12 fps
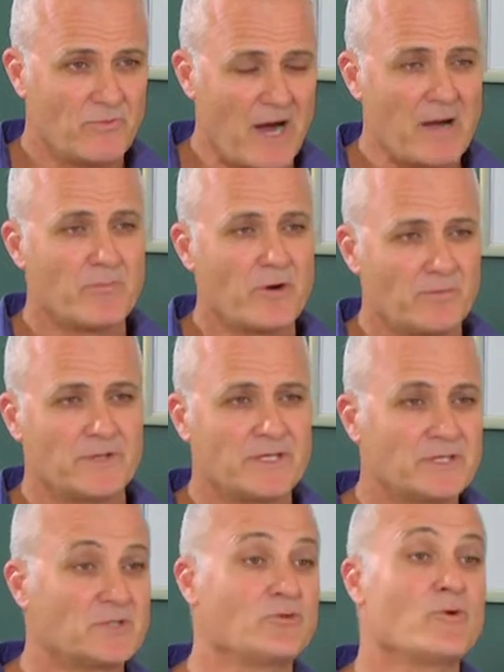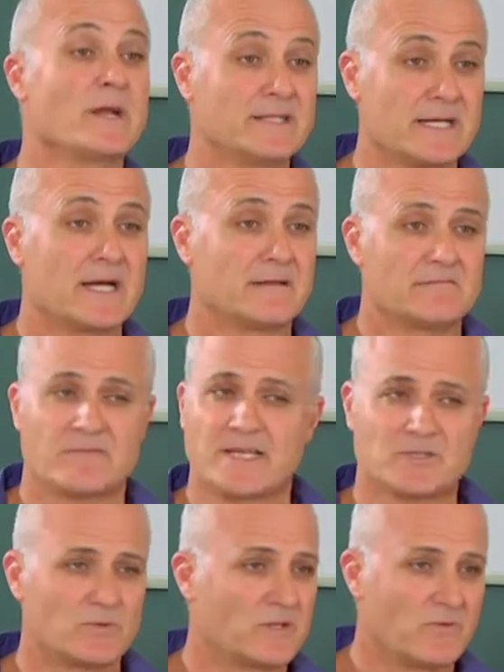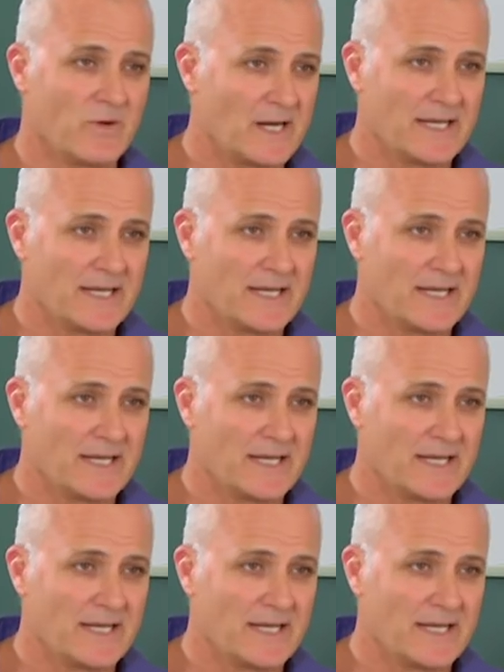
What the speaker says: buy a property to rent out. That's what it